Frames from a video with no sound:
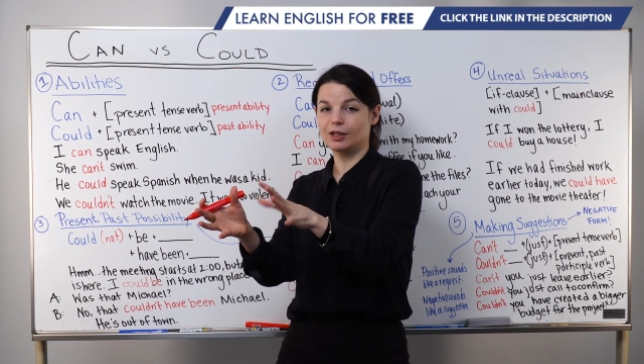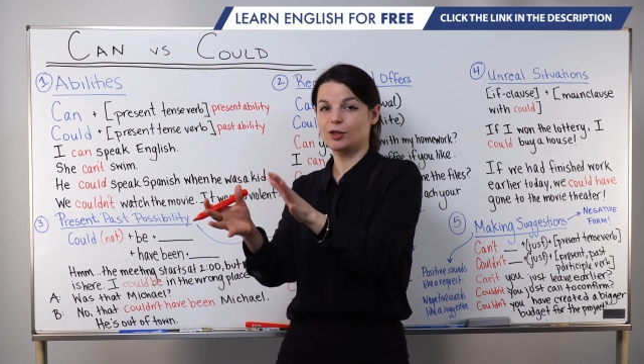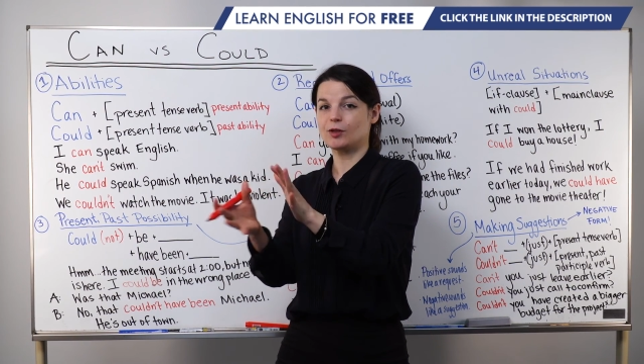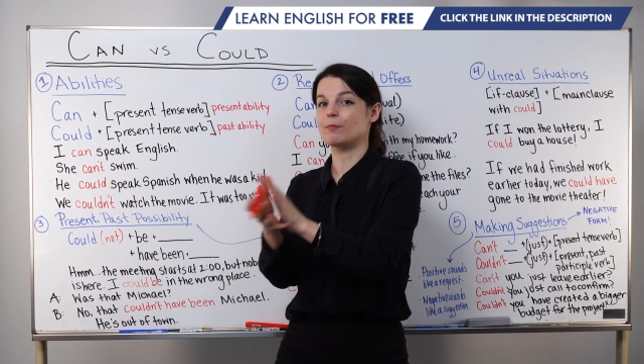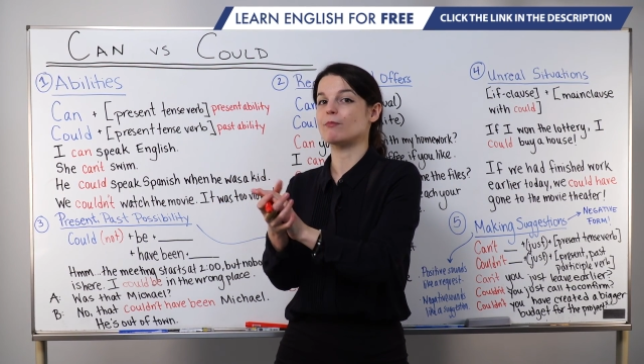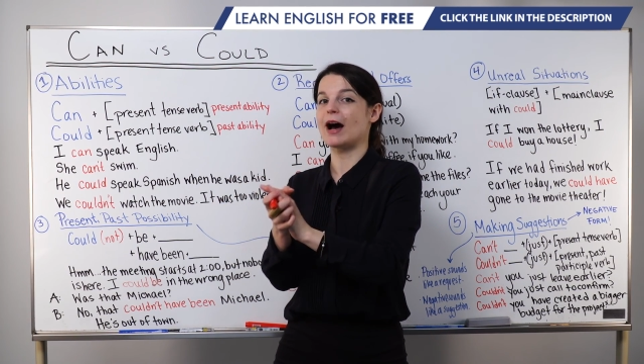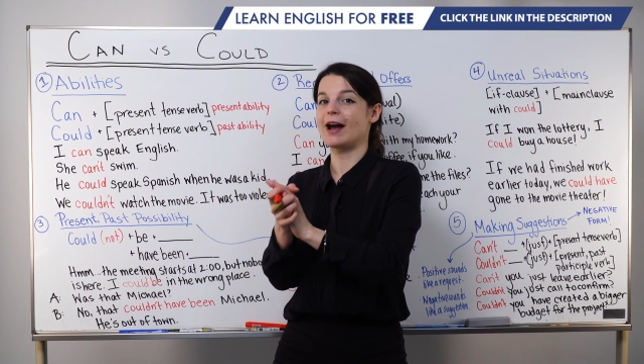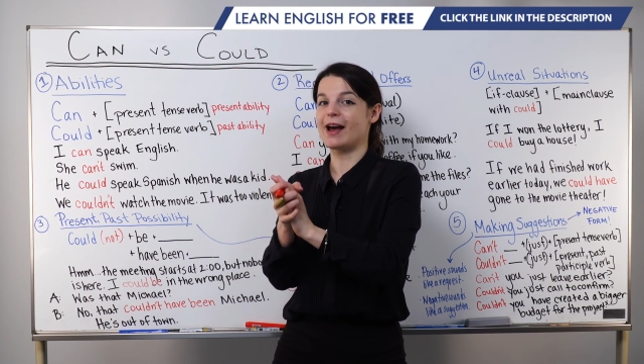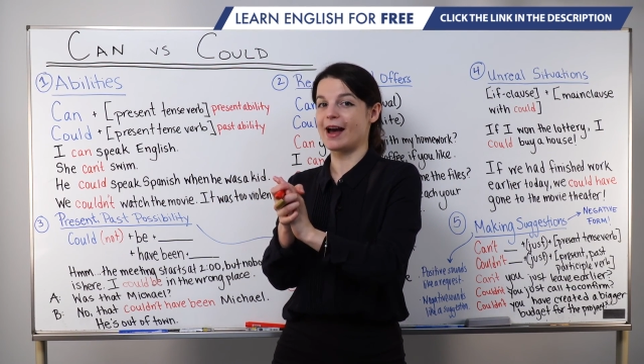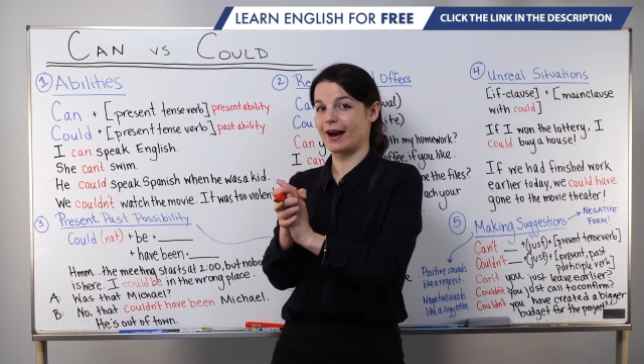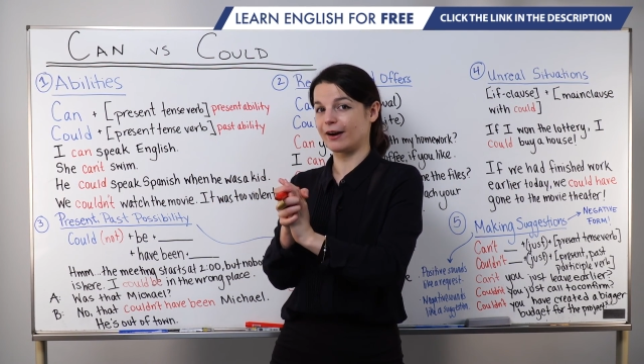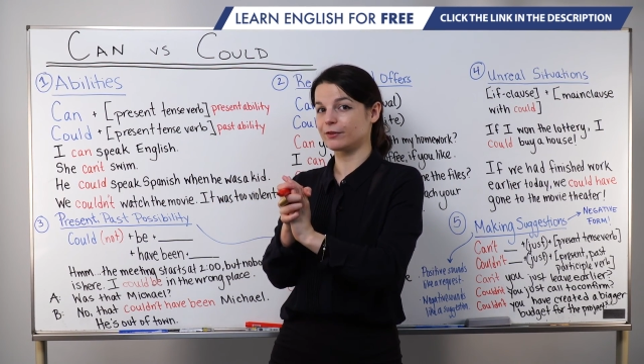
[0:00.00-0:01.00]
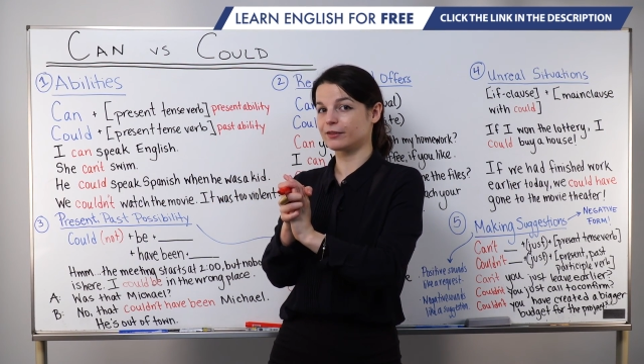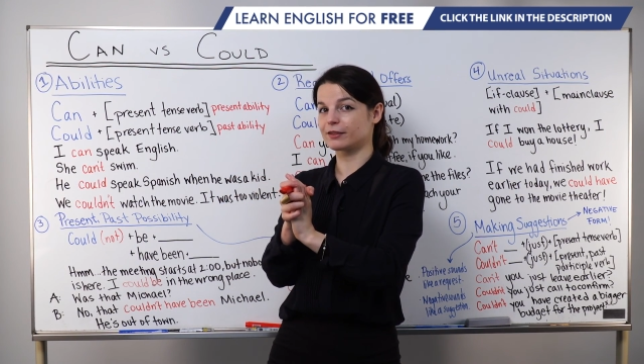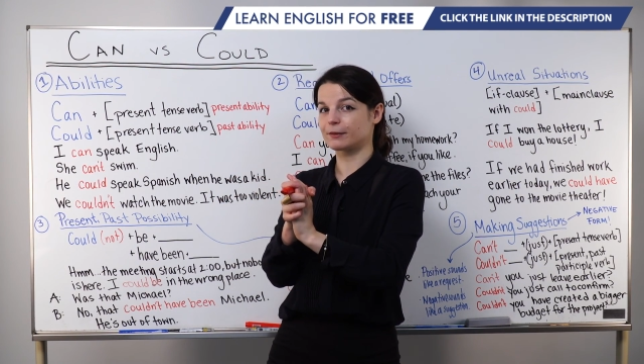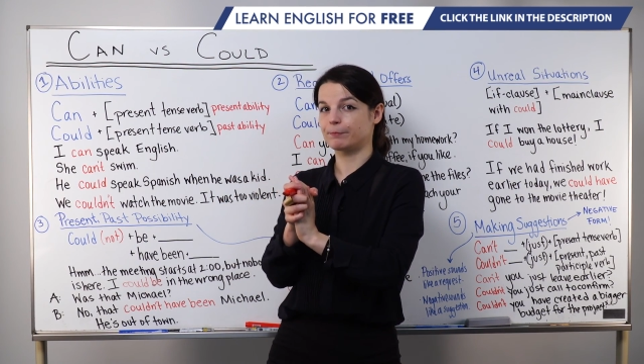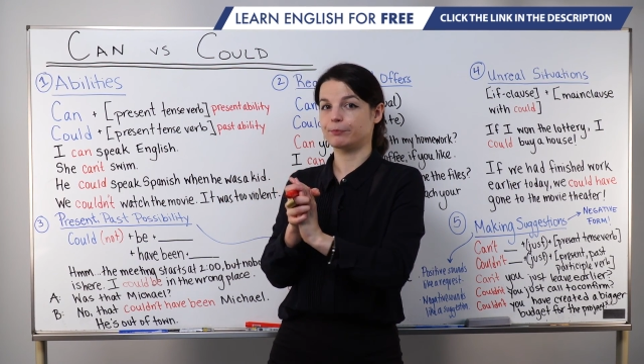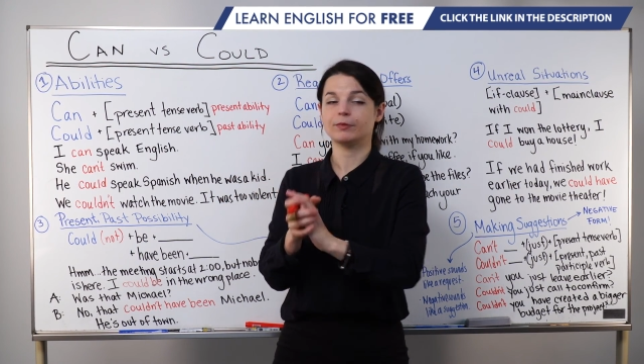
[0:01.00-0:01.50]
to buy a
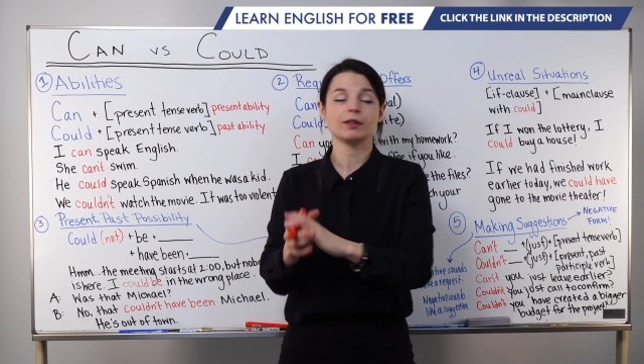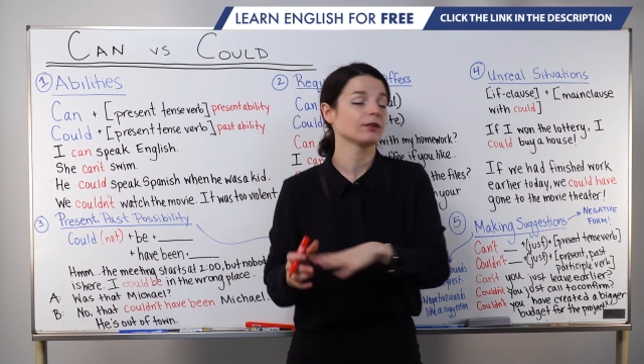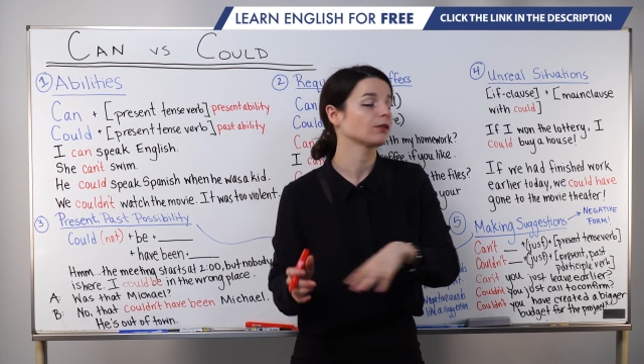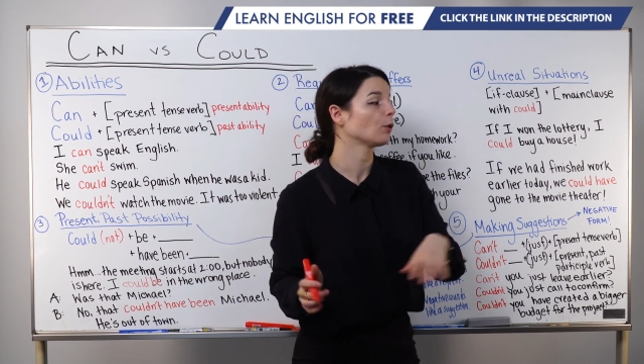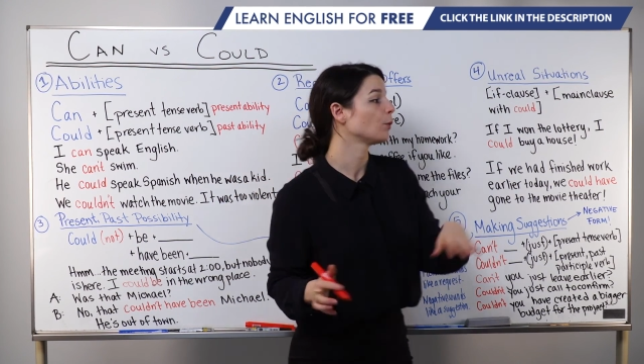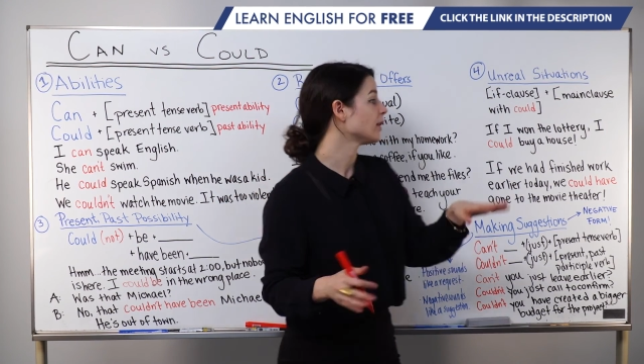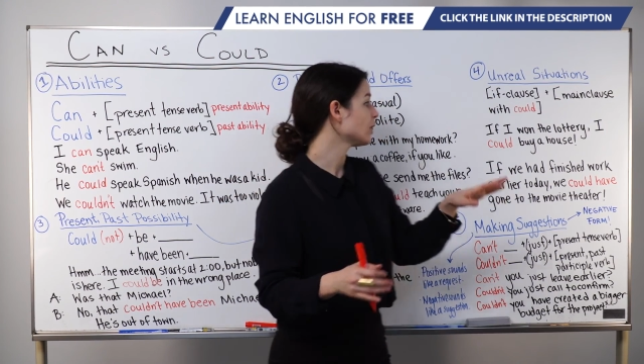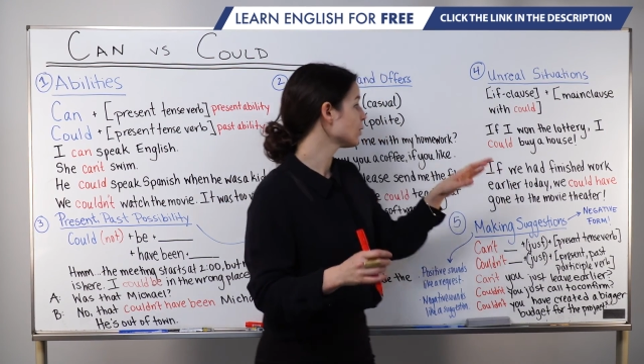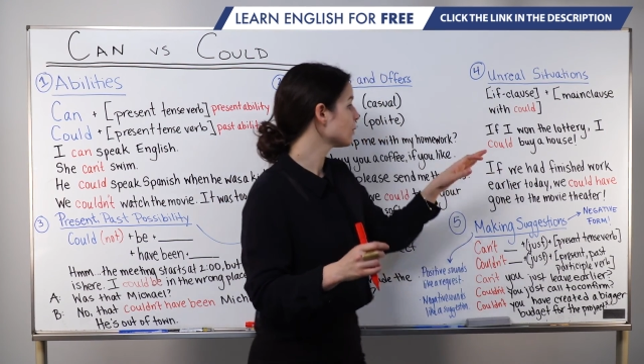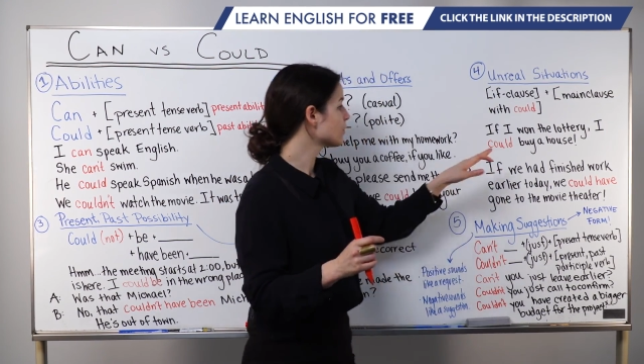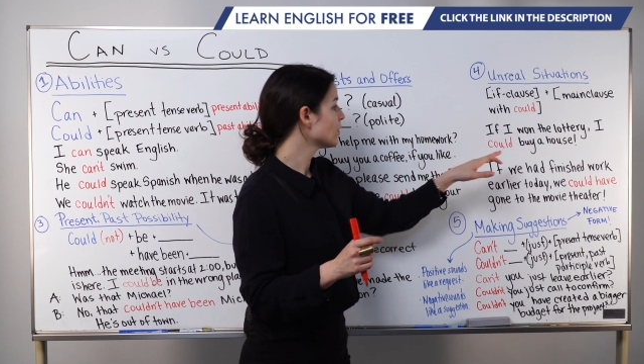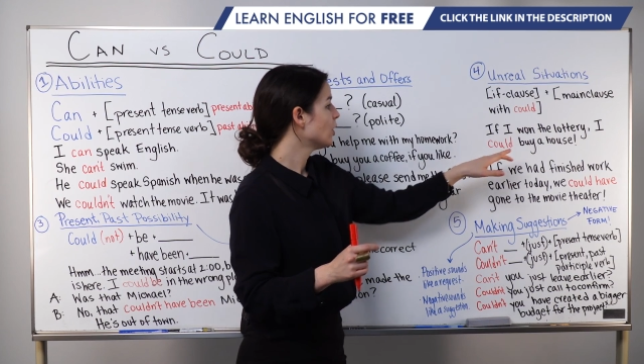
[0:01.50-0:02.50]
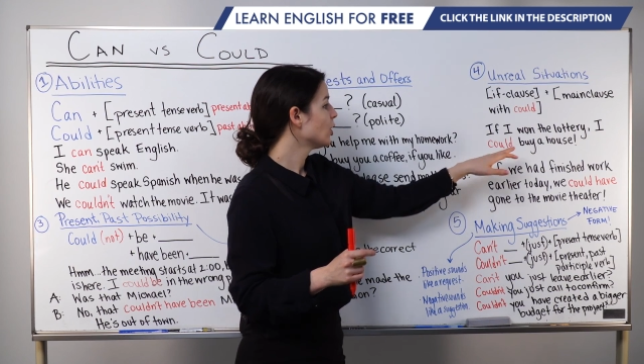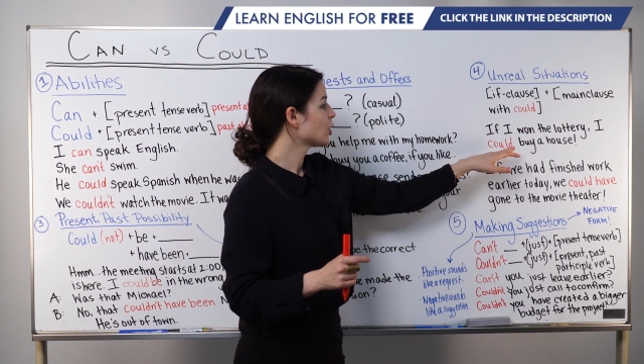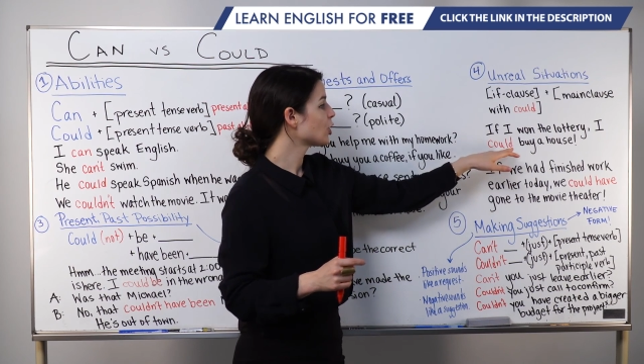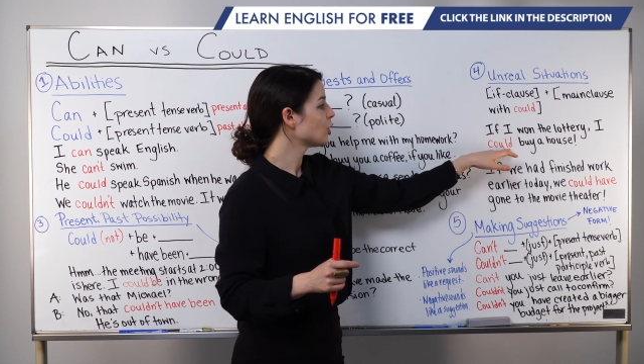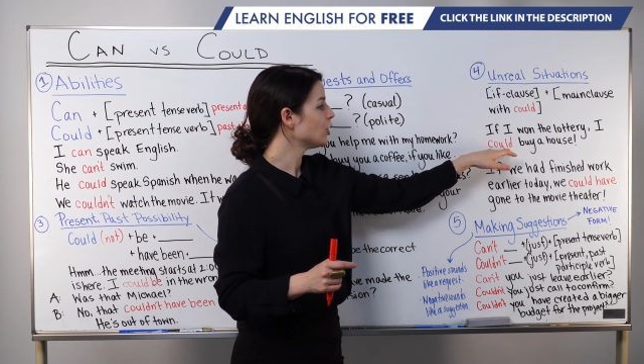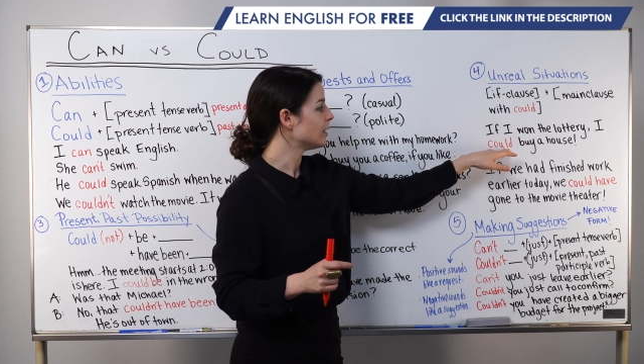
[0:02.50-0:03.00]
house. So we use
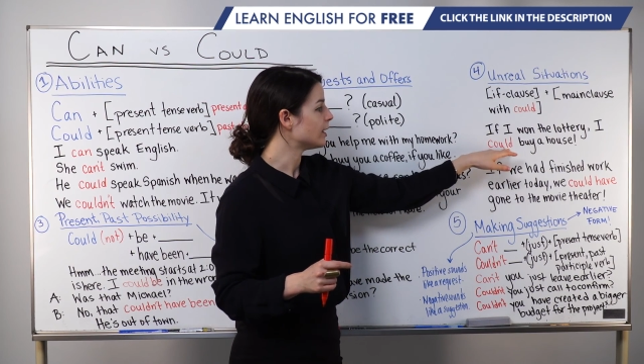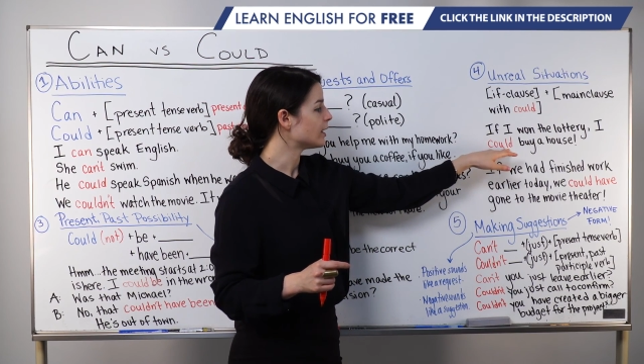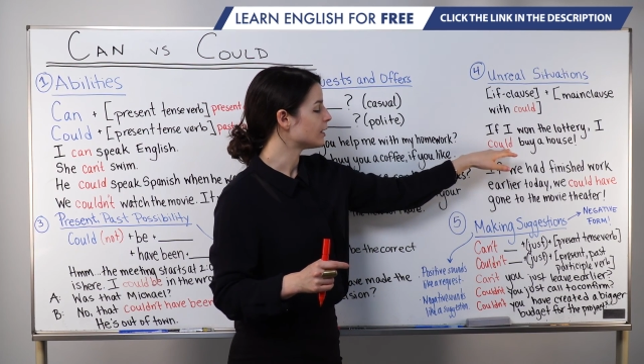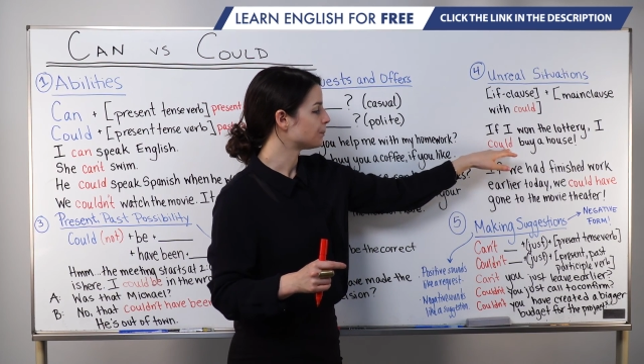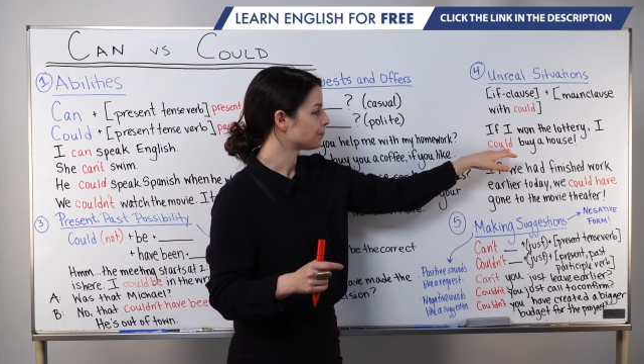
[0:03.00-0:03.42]
could